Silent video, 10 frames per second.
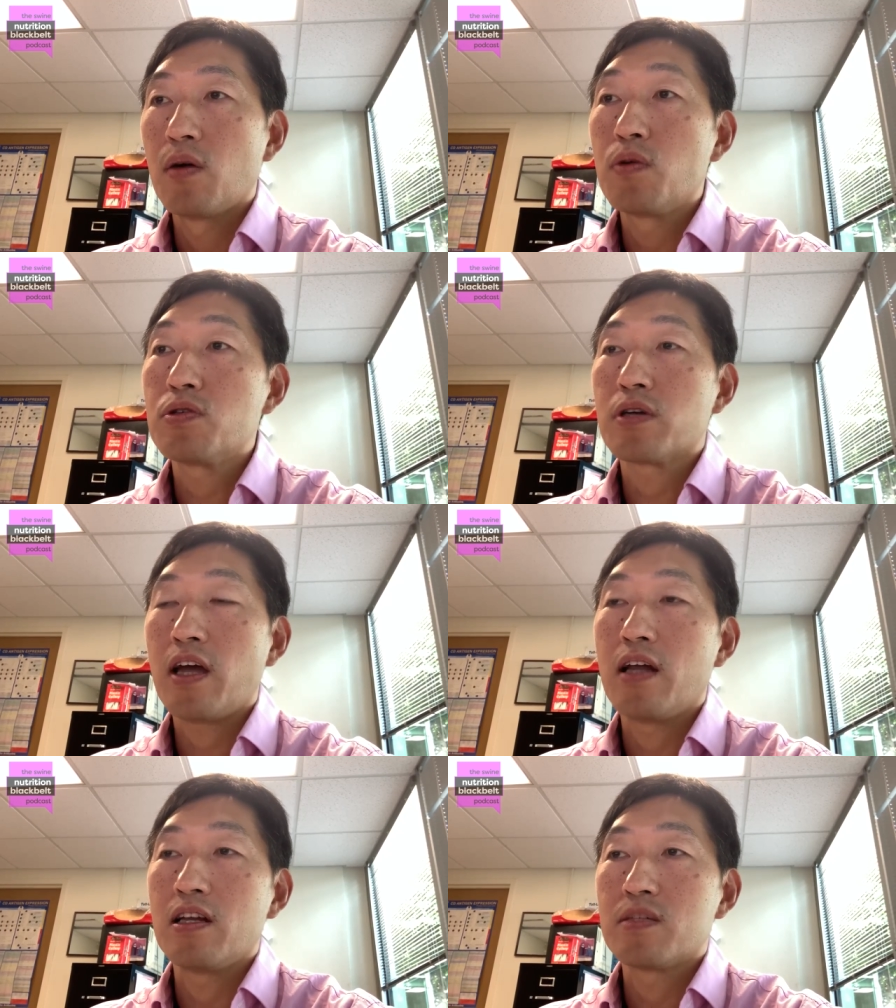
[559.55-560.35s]
which
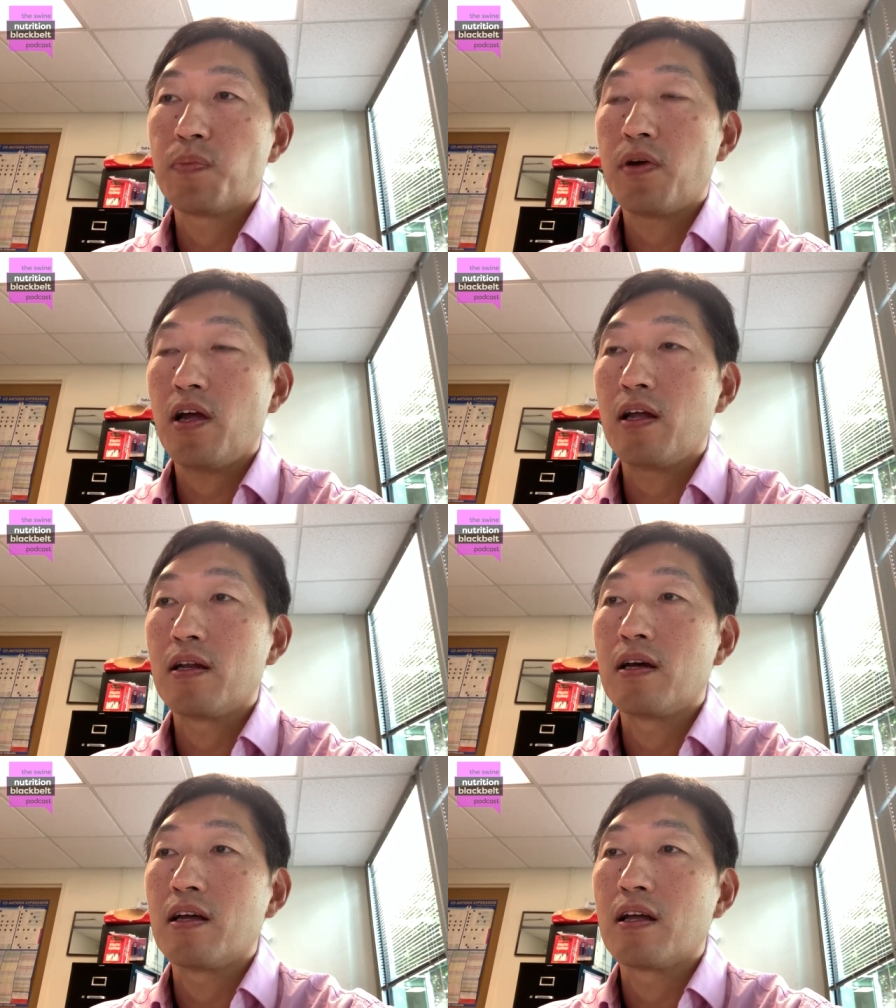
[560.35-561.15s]
can
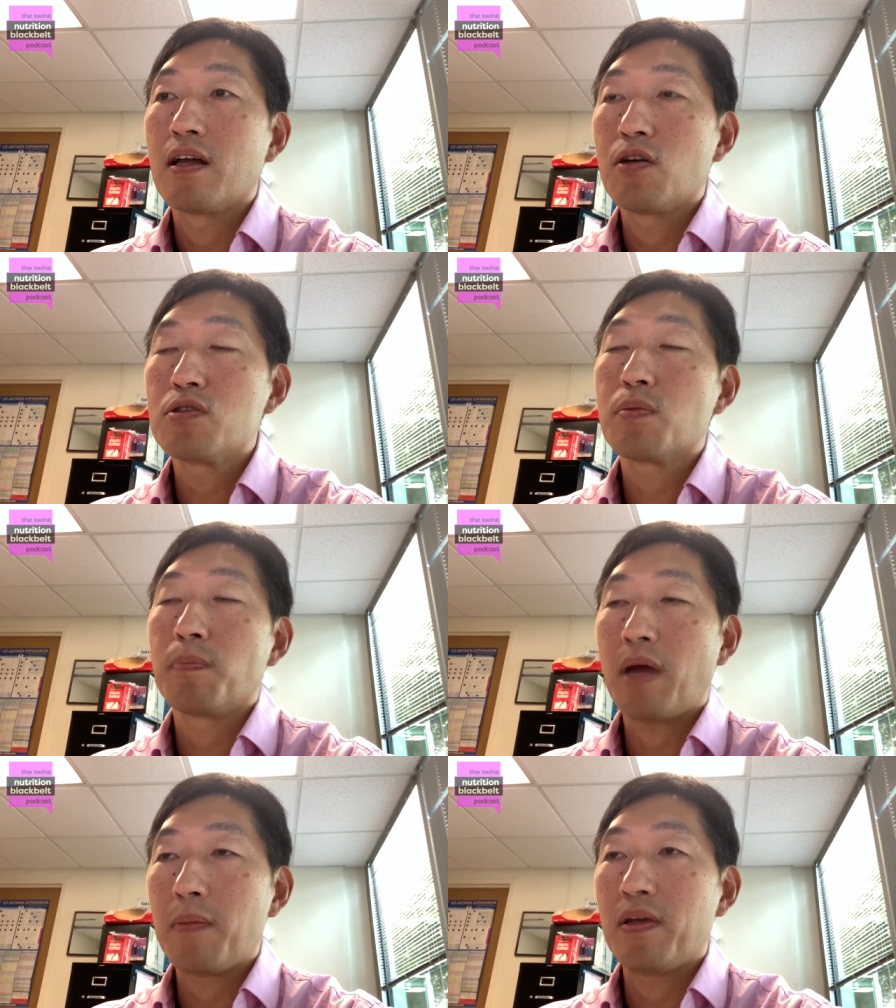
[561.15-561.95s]
explain, which
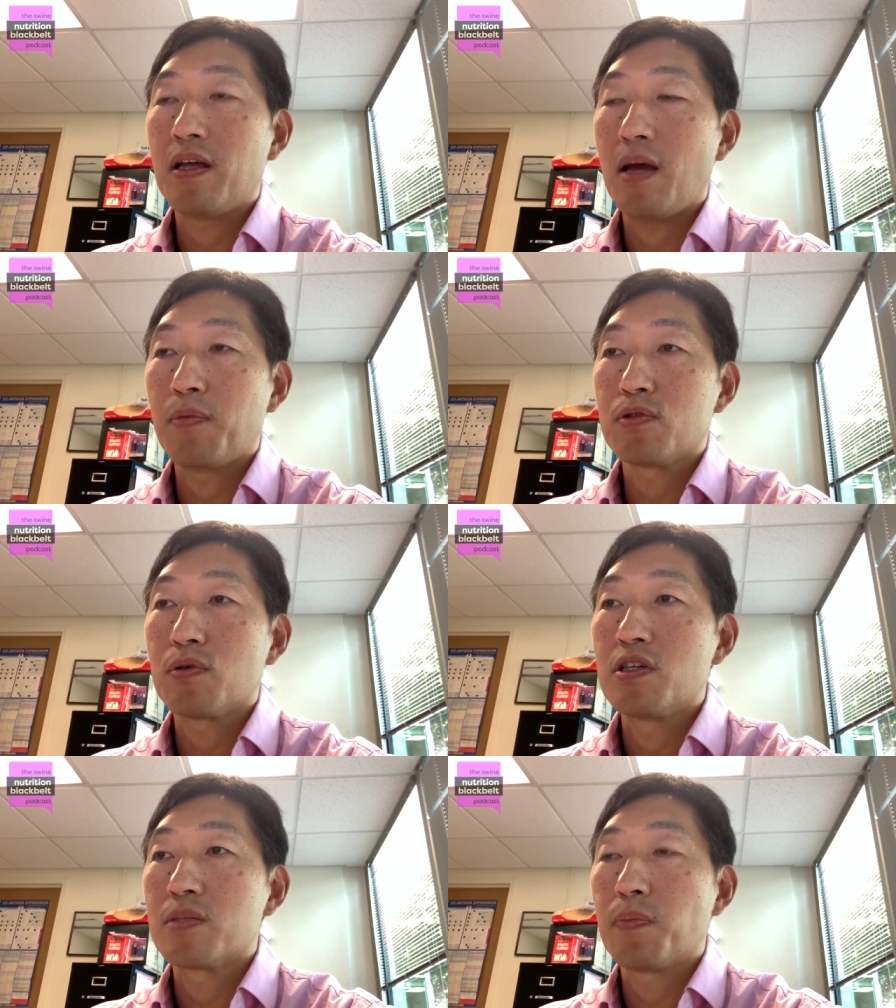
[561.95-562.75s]
might be able
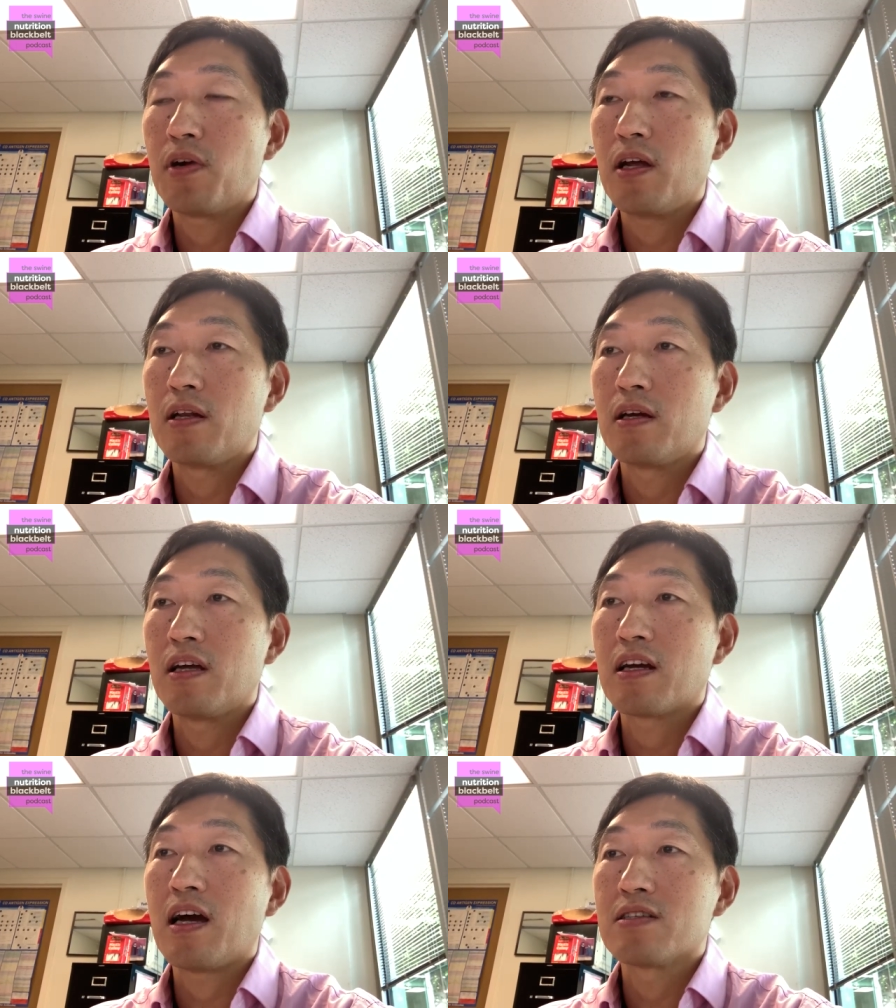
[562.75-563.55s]
to explain the
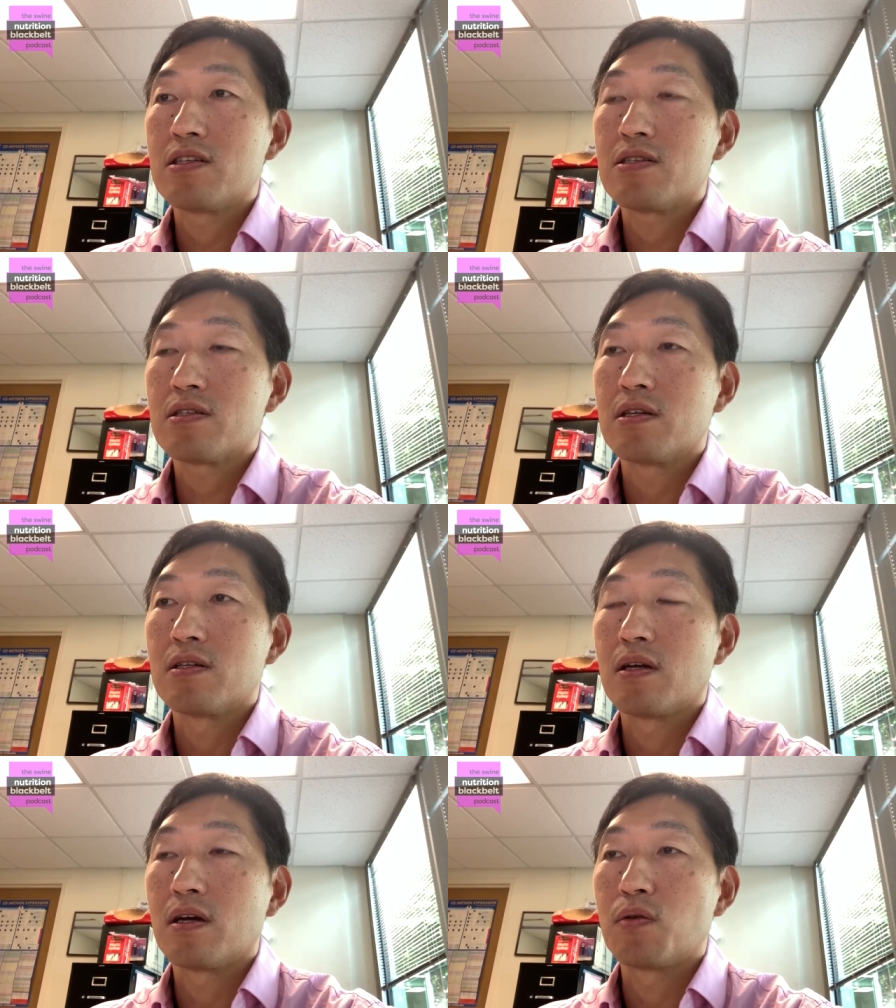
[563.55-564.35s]

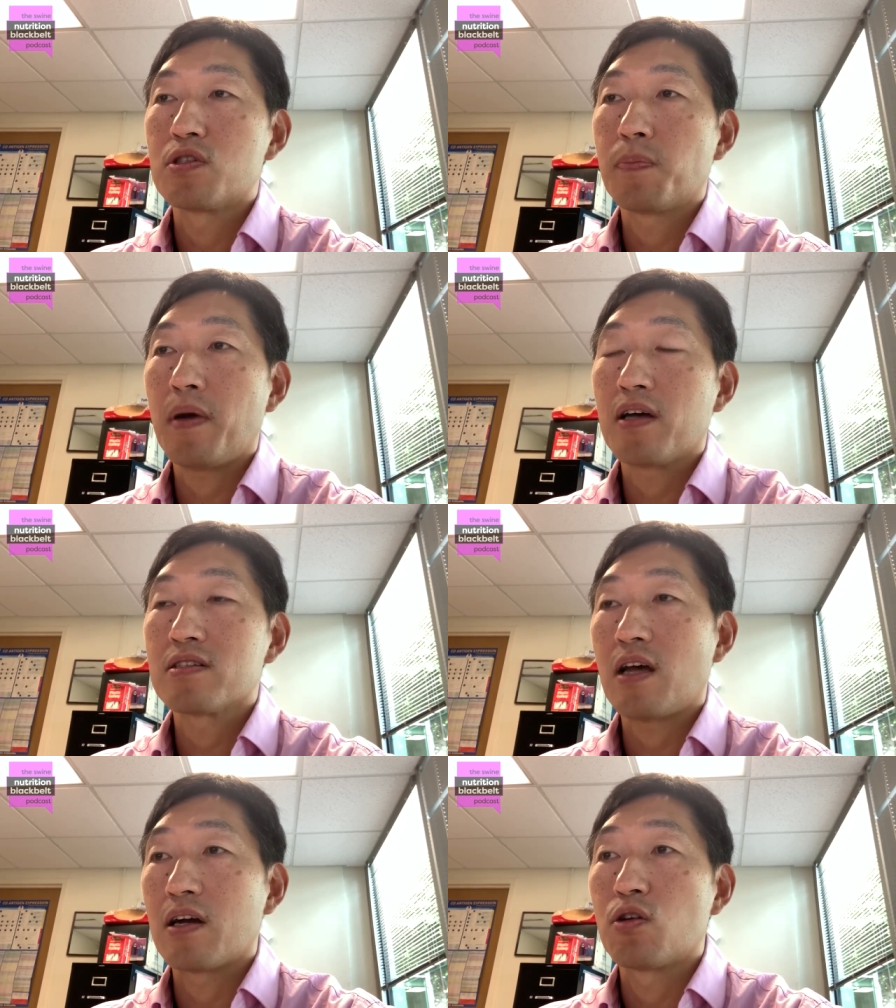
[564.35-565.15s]
inconsistent
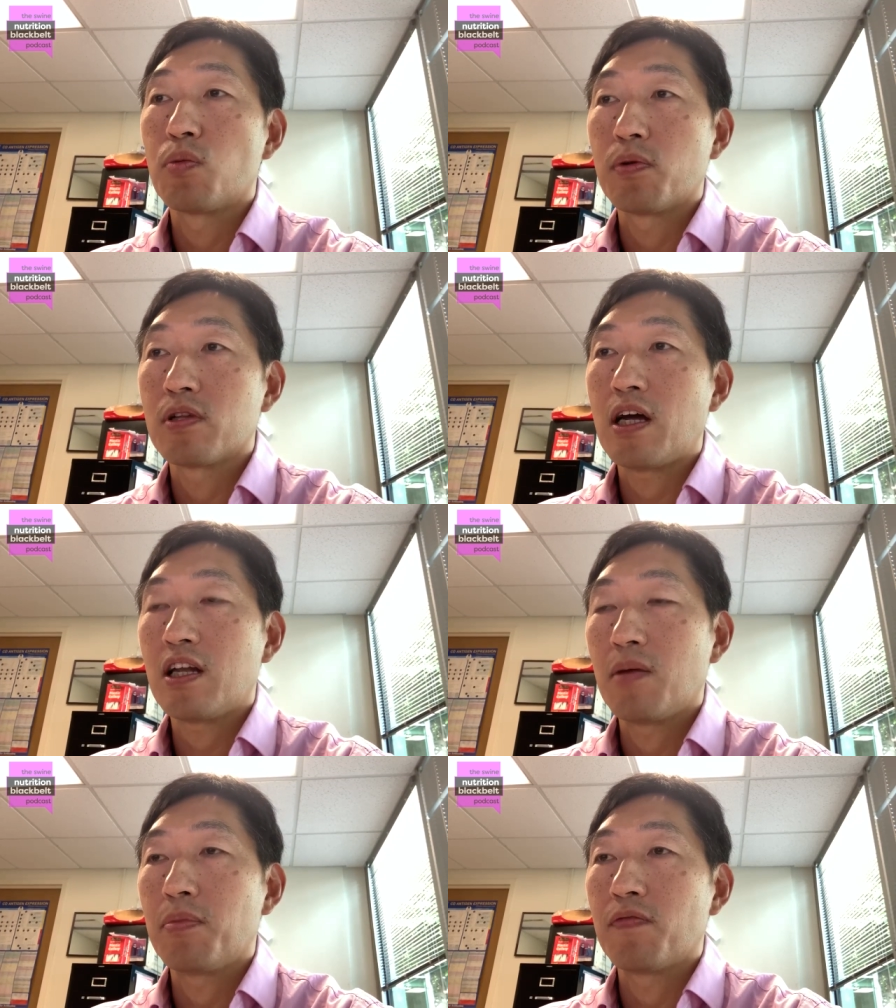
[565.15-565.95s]
response on the
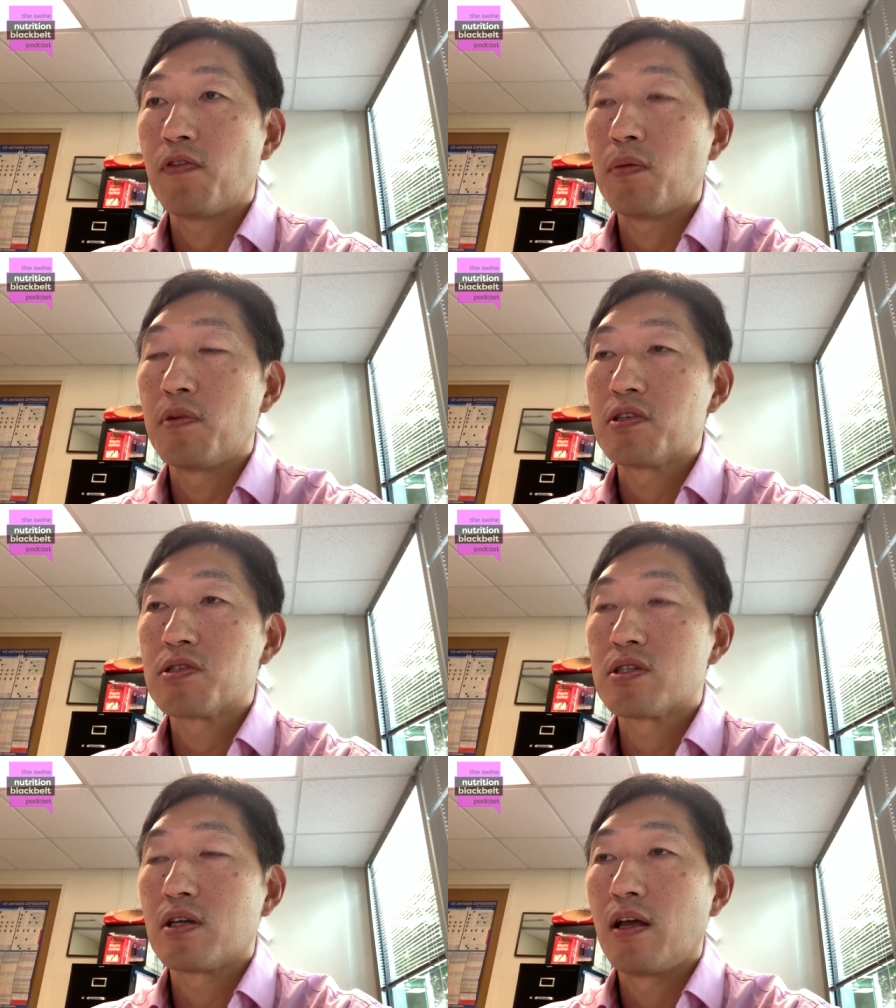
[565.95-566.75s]
productive
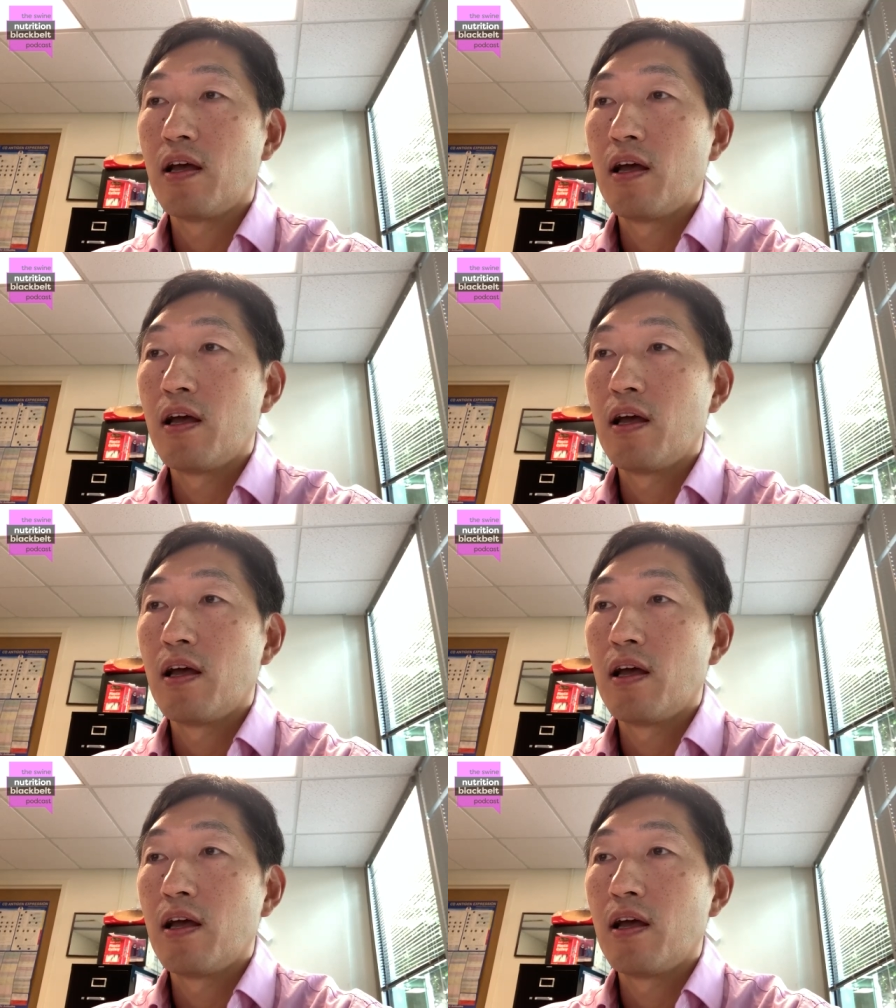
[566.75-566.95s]
performance.